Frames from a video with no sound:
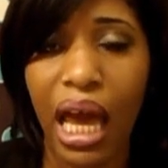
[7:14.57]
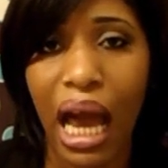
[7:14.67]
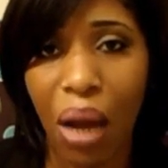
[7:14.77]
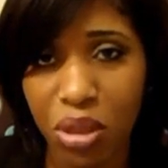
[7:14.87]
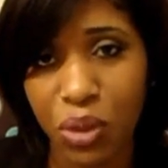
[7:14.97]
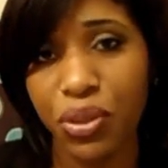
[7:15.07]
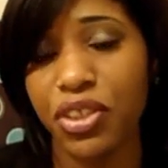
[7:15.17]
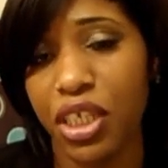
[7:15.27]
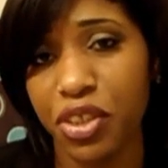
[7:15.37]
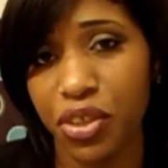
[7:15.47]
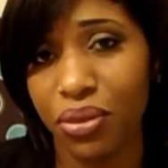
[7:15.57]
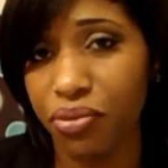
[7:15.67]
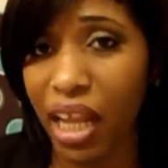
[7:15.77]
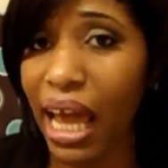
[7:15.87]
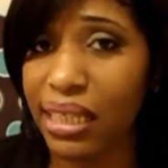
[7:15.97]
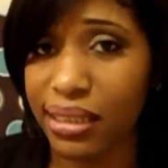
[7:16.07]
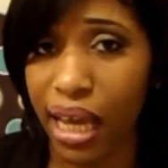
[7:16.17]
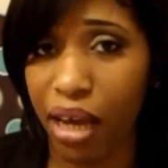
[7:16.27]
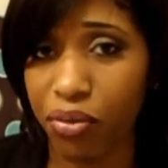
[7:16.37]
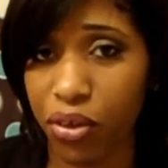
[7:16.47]
I would switch into flats
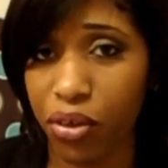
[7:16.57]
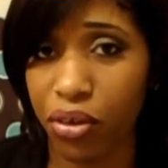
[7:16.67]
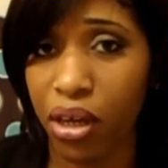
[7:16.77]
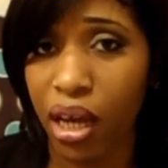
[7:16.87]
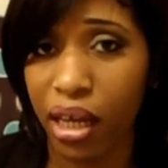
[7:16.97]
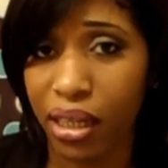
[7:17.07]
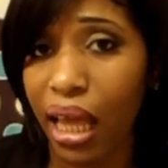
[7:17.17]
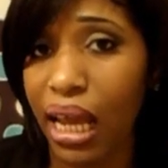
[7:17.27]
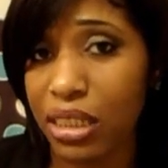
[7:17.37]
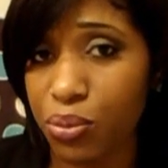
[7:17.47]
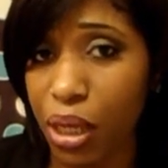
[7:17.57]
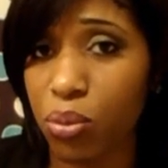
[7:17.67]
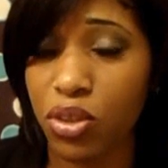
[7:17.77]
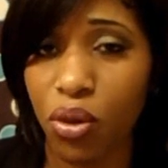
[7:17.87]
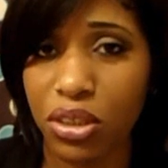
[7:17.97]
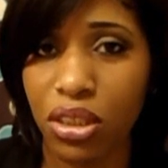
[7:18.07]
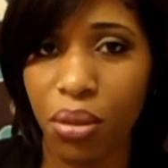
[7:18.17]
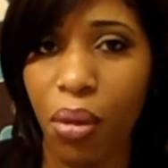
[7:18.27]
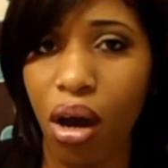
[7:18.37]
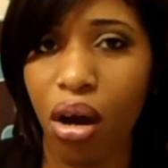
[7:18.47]
after class when I was going to the
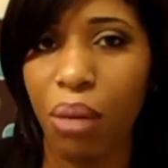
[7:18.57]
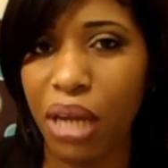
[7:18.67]
mall.